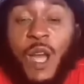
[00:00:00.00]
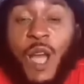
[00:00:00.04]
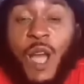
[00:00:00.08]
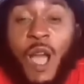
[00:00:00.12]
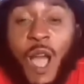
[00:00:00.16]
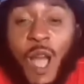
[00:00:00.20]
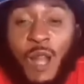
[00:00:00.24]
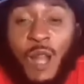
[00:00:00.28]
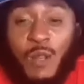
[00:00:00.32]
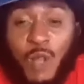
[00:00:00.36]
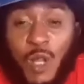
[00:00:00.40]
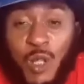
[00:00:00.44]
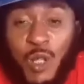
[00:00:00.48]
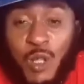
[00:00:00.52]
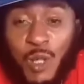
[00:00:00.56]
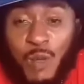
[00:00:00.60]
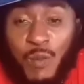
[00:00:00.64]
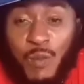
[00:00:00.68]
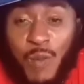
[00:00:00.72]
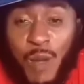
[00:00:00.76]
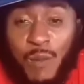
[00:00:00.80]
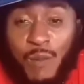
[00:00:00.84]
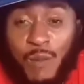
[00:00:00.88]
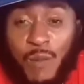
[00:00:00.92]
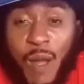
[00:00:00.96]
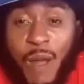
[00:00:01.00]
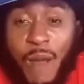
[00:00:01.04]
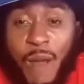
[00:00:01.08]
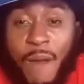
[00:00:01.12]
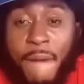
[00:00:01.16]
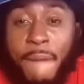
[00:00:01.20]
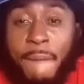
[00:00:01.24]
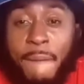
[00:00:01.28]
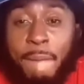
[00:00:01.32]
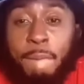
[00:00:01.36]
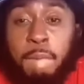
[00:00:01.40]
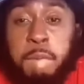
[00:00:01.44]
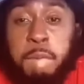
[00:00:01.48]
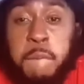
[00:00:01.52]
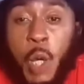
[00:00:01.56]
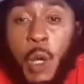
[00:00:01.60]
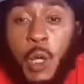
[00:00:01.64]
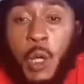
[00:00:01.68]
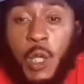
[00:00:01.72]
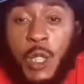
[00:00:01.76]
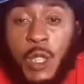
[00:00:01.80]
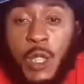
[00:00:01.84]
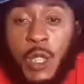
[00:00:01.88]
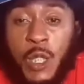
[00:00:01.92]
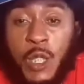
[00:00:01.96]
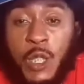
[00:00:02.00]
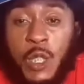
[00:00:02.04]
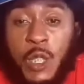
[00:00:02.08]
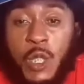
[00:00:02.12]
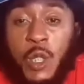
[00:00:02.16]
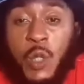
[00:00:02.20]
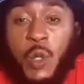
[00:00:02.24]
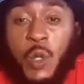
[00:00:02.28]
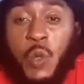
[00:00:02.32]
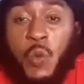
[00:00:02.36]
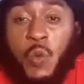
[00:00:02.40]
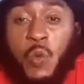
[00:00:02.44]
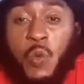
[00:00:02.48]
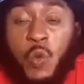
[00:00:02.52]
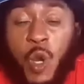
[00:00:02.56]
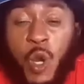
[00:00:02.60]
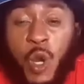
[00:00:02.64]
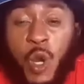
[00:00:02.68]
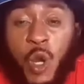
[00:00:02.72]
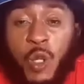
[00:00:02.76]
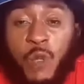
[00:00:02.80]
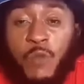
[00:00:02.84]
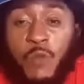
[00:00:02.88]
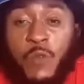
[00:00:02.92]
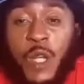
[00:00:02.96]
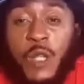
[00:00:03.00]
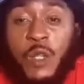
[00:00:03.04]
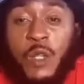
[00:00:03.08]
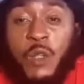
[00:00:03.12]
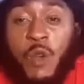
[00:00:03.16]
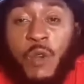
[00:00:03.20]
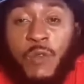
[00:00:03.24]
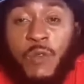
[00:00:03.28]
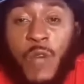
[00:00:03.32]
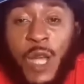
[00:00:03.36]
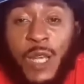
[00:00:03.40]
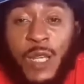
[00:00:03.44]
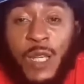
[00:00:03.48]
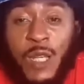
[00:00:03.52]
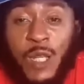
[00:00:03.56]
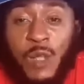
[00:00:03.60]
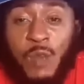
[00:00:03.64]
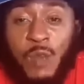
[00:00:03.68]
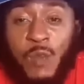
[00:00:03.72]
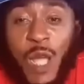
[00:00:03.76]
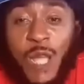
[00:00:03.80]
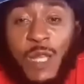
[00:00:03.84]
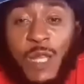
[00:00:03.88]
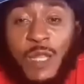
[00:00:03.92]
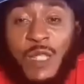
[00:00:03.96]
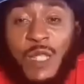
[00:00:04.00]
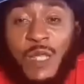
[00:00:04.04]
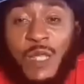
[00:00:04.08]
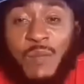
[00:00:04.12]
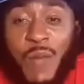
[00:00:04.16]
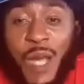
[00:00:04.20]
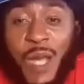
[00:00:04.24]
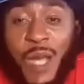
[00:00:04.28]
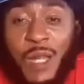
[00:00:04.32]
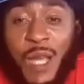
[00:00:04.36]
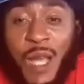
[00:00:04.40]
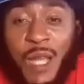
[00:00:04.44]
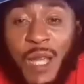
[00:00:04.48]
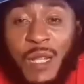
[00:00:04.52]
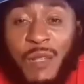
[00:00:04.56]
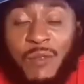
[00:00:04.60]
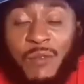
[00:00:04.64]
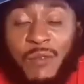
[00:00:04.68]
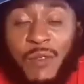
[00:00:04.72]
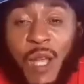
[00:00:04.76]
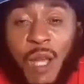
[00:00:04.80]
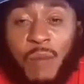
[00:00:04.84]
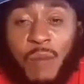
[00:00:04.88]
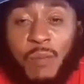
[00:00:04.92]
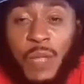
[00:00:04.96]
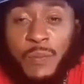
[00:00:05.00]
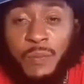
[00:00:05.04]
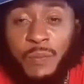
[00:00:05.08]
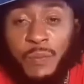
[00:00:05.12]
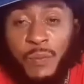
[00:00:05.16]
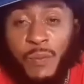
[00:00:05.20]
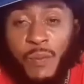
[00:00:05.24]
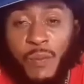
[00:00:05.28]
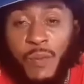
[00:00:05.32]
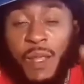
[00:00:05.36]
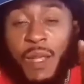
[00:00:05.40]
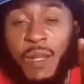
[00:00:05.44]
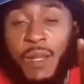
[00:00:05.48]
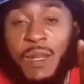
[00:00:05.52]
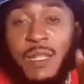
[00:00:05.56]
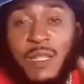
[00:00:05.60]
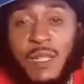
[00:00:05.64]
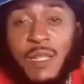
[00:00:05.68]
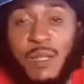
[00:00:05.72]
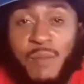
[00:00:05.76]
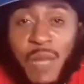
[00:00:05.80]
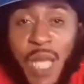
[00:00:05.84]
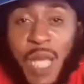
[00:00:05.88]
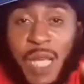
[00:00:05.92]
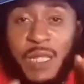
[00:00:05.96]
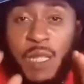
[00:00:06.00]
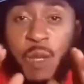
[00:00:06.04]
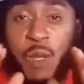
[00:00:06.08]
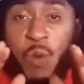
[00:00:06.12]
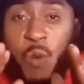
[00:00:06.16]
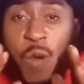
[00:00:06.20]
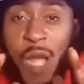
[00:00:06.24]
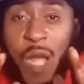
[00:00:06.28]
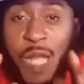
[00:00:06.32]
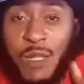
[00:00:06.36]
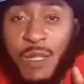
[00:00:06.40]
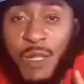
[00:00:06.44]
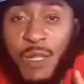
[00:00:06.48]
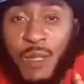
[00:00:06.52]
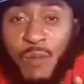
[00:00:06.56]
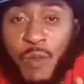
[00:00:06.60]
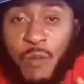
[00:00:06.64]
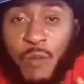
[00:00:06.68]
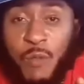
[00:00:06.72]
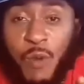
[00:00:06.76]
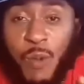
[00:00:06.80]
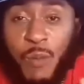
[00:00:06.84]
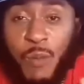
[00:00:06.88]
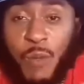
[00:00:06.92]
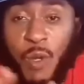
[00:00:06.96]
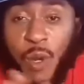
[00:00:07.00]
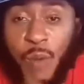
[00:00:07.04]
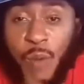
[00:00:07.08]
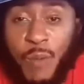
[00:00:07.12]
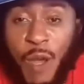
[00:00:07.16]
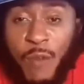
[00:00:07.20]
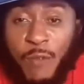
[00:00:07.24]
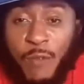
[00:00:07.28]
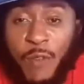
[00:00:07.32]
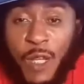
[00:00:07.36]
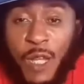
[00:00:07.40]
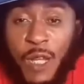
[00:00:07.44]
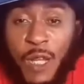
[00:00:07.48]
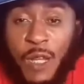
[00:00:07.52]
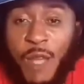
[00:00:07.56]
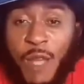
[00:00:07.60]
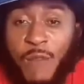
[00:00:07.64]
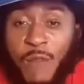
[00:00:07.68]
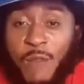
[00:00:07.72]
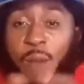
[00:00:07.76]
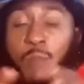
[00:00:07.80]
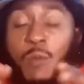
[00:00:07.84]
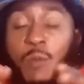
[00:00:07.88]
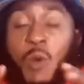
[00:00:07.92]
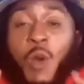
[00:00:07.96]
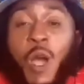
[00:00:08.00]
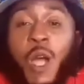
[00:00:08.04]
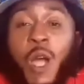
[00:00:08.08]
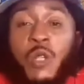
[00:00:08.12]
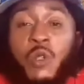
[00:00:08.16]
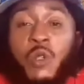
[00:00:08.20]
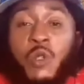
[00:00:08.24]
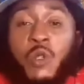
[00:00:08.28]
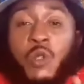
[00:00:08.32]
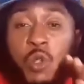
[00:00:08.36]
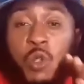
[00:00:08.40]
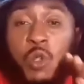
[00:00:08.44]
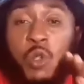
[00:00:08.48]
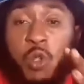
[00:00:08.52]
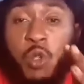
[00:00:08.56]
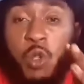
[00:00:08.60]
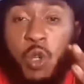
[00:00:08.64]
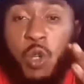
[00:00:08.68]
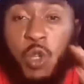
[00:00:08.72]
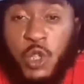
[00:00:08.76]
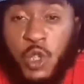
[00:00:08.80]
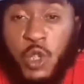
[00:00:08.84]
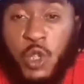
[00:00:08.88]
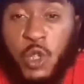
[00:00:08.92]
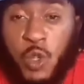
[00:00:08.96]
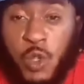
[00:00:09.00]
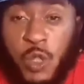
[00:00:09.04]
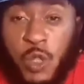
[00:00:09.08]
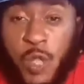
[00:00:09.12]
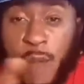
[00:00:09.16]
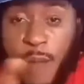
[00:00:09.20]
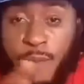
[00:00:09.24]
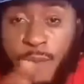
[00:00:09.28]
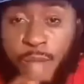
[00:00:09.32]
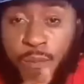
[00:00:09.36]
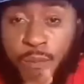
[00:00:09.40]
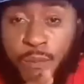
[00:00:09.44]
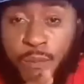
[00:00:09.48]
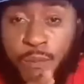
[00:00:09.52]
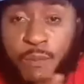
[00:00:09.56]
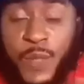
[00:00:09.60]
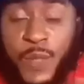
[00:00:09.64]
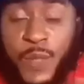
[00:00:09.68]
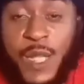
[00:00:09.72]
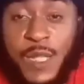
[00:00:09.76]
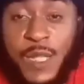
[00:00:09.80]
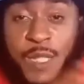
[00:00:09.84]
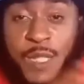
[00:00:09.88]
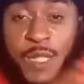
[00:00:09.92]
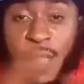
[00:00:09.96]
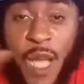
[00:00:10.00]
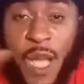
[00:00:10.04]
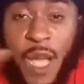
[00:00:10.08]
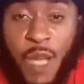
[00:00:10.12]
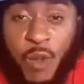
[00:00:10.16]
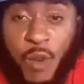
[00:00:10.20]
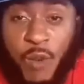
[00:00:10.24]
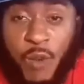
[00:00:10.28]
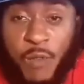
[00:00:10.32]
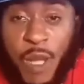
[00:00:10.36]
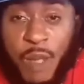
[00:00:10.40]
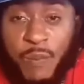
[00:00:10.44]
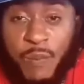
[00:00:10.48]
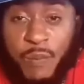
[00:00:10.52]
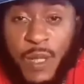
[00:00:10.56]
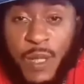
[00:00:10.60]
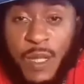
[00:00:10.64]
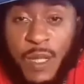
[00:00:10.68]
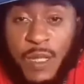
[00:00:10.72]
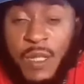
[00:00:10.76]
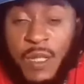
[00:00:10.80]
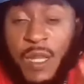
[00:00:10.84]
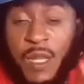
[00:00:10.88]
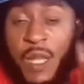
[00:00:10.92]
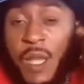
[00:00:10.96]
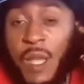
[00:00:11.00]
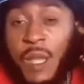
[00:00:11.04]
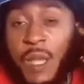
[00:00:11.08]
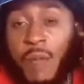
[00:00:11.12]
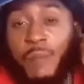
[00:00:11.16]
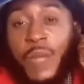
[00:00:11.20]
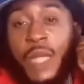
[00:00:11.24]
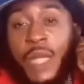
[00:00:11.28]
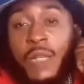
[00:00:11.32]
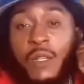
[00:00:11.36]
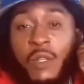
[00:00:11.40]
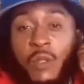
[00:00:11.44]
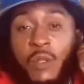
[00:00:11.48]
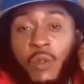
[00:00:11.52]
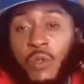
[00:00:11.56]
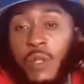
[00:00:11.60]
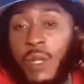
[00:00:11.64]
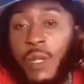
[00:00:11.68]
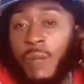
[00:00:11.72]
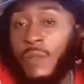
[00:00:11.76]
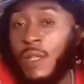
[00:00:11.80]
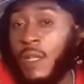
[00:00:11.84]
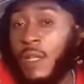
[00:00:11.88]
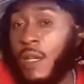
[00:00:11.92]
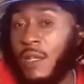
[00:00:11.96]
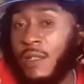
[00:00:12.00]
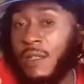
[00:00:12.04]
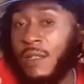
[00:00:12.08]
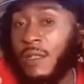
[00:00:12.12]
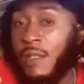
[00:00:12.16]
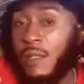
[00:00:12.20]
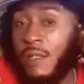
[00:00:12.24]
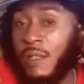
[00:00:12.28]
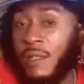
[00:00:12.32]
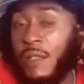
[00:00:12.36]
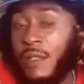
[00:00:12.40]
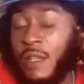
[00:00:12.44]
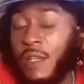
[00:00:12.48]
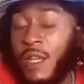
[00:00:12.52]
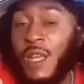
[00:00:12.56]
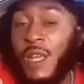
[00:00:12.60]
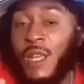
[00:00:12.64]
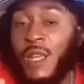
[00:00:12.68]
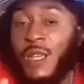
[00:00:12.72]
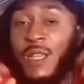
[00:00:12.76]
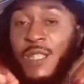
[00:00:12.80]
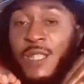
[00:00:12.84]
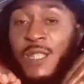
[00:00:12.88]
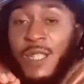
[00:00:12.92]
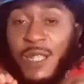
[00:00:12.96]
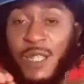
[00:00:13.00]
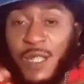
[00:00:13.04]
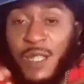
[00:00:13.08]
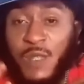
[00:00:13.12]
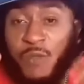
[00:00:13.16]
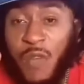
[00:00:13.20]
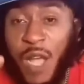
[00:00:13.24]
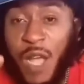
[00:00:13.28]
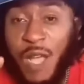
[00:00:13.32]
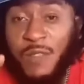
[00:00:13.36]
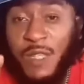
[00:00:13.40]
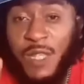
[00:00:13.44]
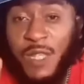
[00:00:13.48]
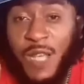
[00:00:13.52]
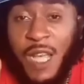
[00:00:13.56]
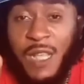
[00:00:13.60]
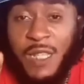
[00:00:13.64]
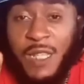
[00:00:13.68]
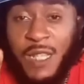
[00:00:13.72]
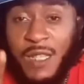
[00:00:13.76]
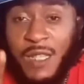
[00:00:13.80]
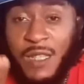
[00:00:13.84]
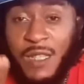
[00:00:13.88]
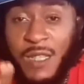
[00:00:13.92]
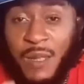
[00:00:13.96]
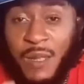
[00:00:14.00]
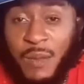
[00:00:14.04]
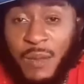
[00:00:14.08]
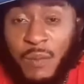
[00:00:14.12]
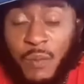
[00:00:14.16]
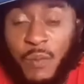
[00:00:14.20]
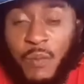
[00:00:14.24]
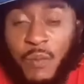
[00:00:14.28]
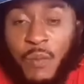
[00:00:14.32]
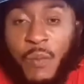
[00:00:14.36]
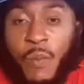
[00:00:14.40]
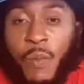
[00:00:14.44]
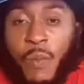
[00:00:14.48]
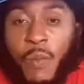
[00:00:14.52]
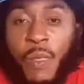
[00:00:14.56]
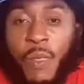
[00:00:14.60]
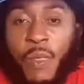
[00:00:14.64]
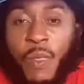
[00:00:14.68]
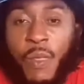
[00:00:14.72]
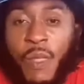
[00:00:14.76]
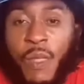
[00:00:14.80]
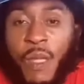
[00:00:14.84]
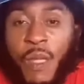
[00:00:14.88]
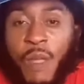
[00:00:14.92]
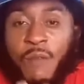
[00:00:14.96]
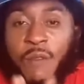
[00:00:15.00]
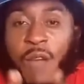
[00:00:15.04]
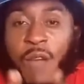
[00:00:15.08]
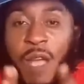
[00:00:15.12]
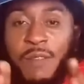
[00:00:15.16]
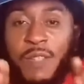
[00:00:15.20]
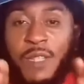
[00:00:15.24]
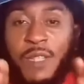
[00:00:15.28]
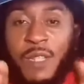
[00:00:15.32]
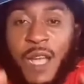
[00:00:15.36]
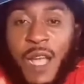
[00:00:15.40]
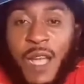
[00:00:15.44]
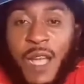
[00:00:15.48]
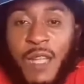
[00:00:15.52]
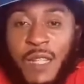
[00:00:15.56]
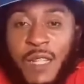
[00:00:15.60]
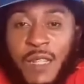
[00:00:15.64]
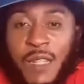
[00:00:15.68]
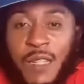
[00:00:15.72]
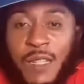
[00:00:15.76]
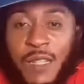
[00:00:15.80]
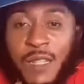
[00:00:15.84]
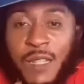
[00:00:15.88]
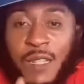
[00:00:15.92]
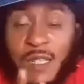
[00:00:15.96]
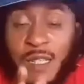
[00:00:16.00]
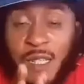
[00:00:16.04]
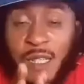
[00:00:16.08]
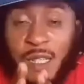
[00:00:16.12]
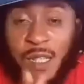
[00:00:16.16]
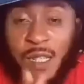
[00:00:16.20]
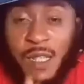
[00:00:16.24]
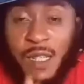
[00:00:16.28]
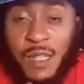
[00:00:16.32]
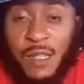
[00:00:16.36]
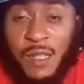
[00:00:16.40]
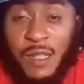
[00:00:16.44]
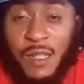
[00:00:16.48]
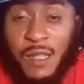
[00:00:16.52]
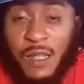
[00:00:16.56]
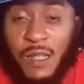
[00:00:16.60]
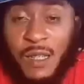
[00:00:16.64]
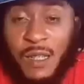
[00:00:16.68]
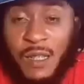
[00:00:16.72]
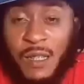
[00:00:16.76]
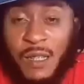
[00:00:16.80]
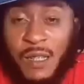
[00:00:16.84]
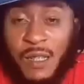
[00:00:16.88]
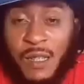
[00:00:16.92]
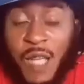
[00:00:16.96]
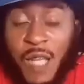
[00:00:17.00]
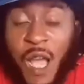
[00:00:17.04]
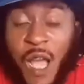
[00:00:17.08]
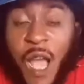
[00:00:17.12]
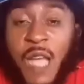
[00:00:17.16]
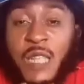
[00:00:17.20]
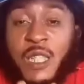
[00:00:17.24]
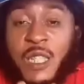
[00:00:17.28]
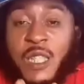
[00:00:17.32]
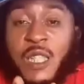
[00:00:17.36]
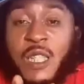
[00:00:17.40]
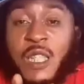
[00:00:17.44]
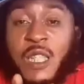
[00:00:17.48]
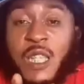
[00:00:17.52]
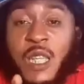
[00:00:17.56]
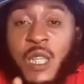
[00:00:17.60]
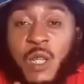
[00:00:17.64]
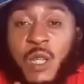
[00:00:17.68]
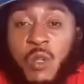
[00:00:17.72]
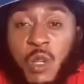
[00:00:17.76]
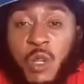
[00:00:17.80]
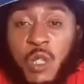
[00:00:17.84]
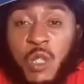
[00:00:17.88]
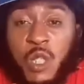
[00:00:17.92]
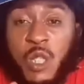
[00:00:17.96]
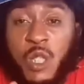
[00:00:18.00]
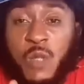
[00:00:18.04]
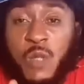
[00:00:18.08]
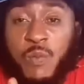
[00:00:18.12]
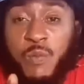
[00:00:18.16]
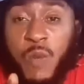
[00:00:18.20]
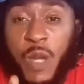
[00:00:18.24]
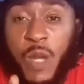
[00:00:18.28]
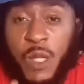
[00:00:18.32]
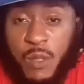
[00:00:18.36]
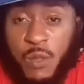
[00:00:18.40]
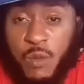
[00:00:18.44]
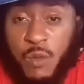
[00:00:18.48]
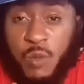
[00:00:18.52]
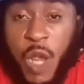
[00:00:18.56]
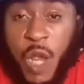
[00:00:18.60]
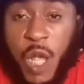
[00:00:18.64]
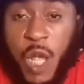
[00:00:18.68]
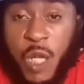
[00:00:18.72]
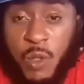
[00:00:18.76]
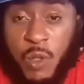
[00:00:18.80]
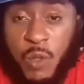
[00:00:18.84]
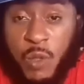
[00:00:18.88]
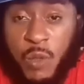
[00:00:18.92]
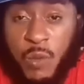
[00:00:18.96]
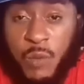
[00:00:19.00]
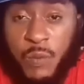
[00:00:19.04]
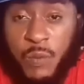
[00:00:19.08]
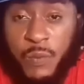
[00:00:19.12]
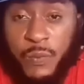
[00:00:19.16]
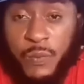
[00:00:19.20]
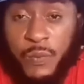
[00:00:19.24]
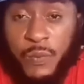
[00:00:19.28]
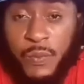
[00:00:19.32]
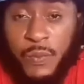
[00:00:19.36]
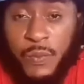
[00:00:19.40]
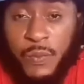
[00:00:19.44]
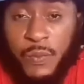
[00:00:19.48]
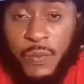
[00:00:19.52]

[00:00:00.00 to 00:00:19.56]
Always remember, police work for the government. Eat right, smile and live long, man. Listen, me, I say one thing before me come out for the live. I'm want to cut you out and pierce you all over the place. Make the youth them can't see it. You see this Vybz Kartel thing? Vybz Kartel is in a serious spot right now.